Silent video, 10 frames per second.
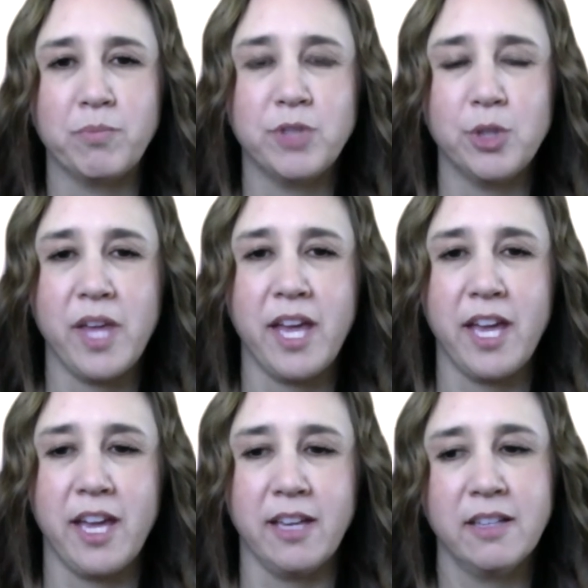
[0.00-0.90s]
Do
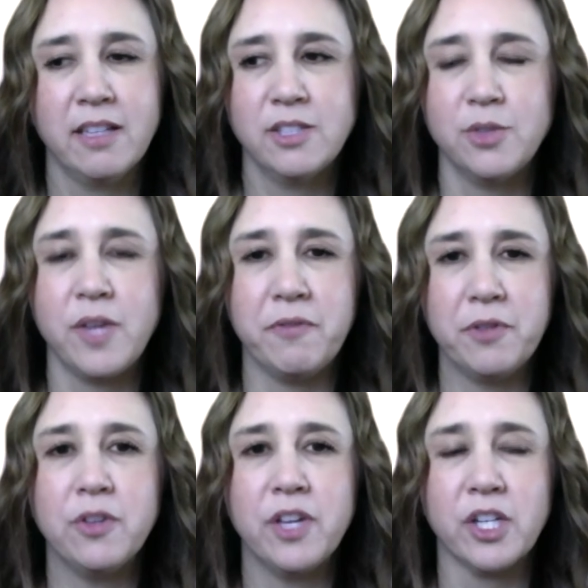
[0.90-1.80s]
they
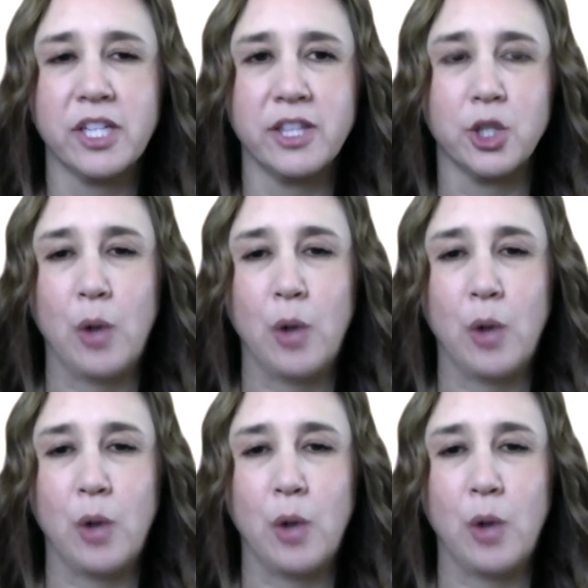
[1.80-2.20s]
feel they're